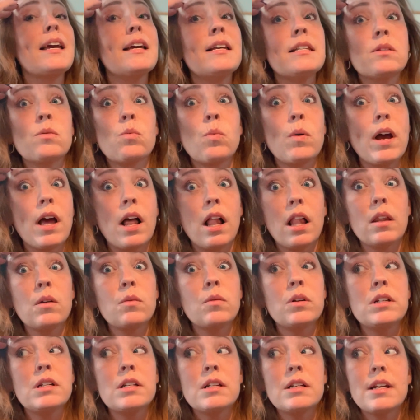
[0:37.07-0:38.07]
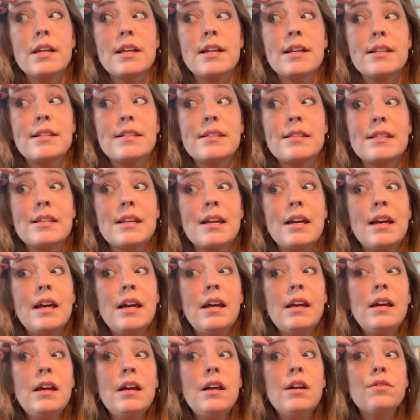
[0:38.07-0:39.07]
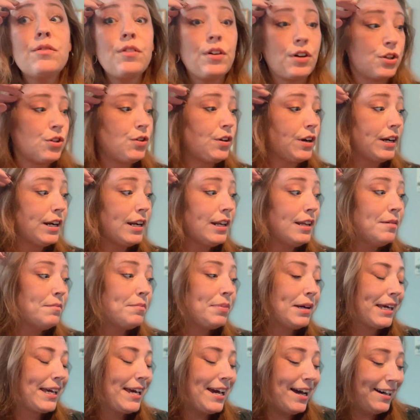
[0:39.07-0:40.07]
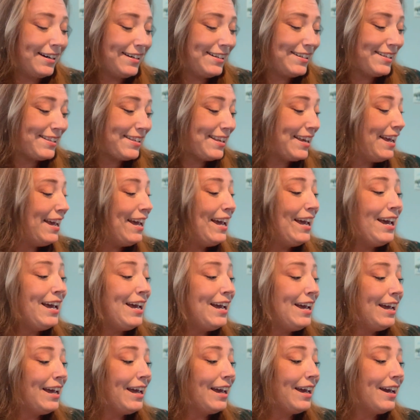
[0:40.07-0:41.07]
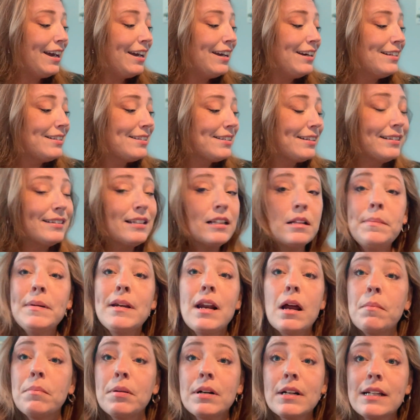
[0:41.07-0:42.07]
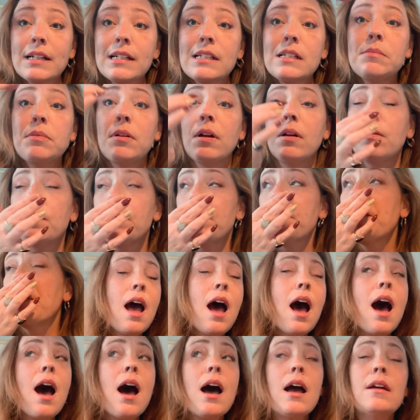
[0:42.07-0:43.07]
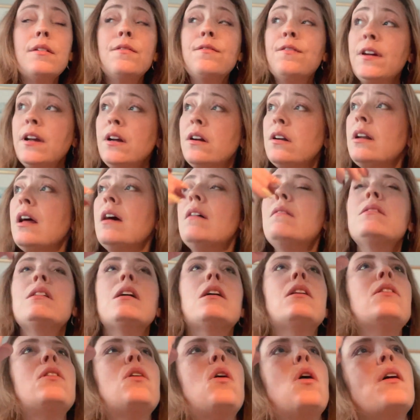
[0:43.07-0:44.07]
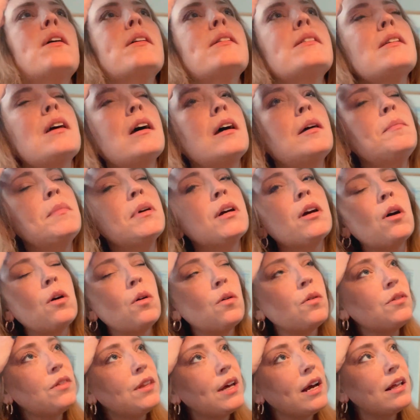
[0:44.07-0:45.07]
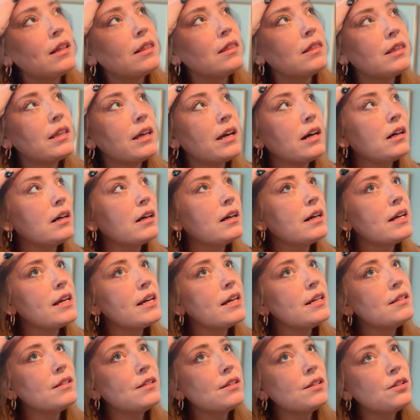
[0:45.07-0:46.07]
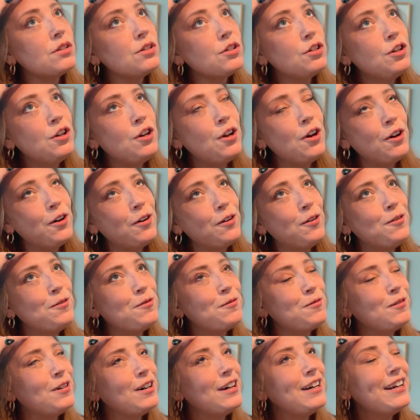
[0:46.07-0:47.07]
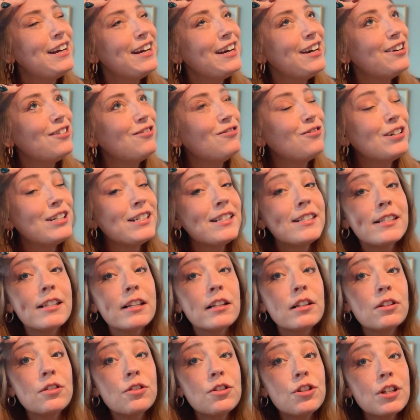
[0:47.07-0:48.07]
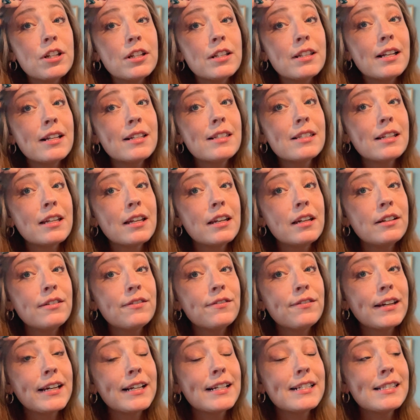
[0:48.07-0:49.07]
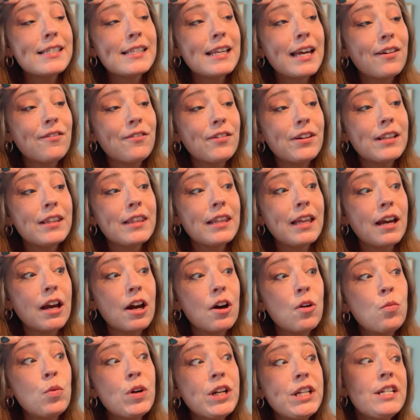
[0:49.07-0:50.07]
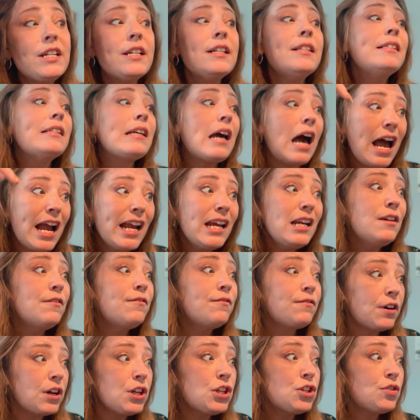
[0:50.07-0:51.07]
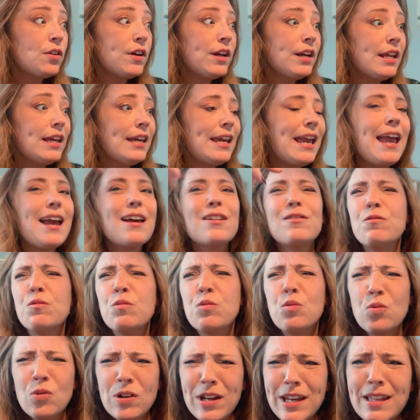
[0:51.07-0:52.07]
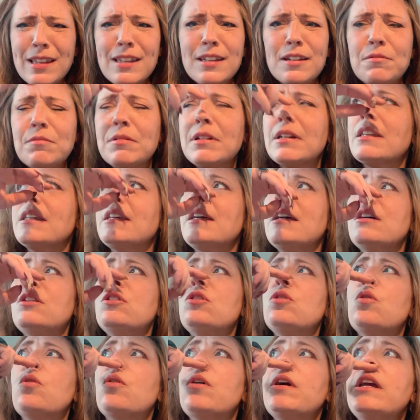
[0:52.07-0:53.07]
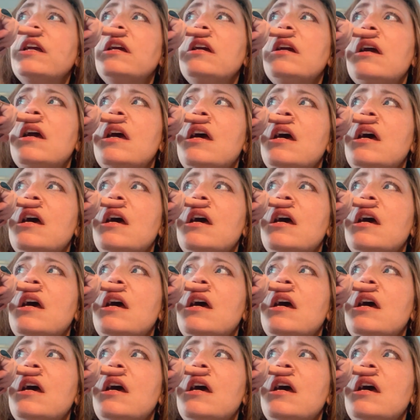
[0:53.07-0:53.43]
as well, which is frustrating because it's a little bit unpredictable. I figured out a long time ago that there is no one solution that's going to fix everything, which is kind of frustrating and really, really annoying.